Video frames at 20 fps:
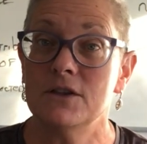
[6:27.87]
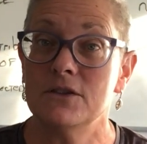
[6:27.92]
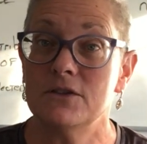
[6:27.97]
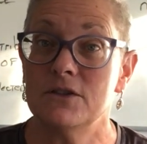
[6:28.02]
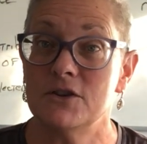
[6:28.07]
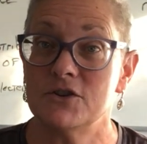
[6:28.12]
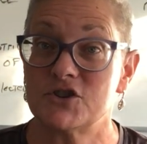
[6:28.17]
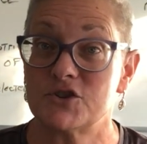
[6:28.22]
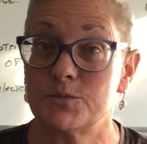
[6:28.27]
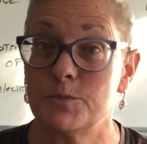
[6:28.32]

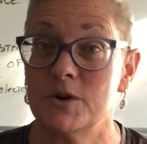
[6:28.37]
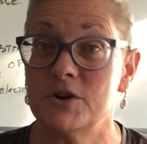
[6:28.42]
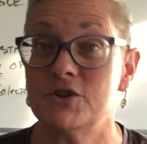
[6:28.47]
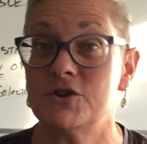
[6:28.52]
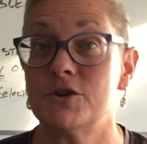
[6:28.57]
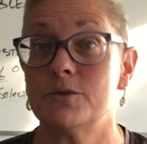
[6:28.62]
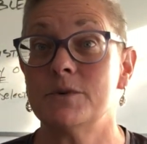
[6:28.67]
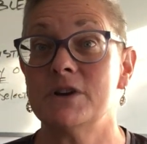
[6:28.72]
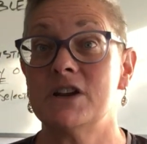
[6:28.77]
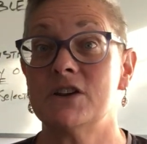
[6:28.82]
the
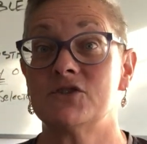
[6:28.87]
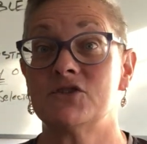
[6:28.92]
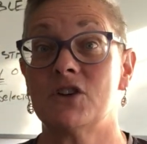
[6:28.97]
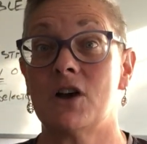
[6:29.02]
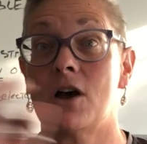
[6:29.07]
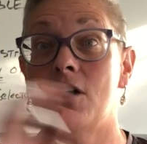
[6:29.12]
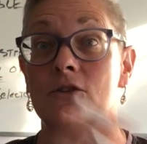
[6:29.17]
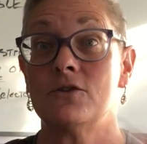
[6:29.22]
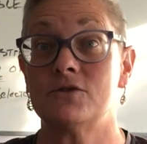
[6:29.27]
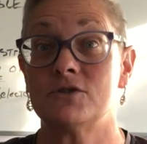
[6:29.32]
sprinter because
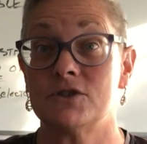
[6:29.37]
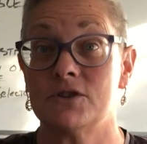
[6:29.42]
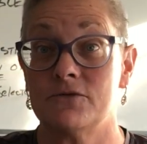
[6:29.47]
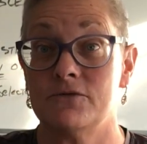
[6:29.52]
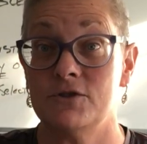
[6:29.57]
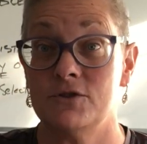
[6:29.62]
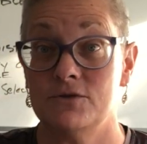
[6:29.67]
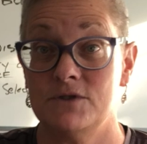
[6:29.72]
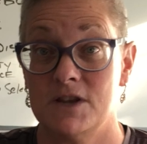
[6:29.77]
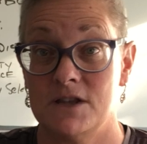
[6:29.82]
others of
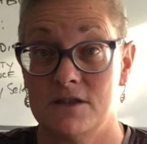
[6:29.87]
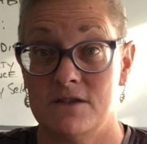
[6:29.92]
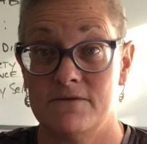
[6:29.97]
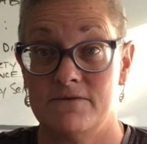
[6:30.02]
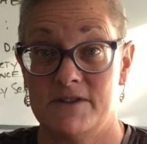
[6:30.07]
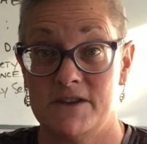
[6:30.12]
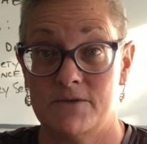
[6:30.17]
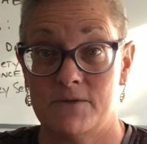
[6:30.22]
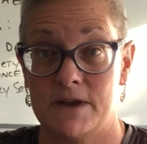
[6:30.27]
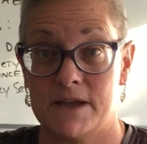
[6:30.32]
you did the
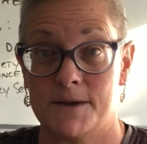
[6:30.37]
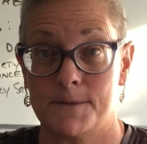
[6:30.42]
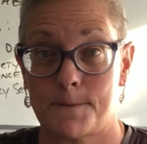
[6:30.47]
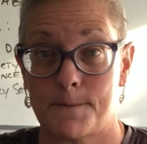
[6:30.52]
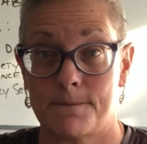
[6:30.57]
viewing.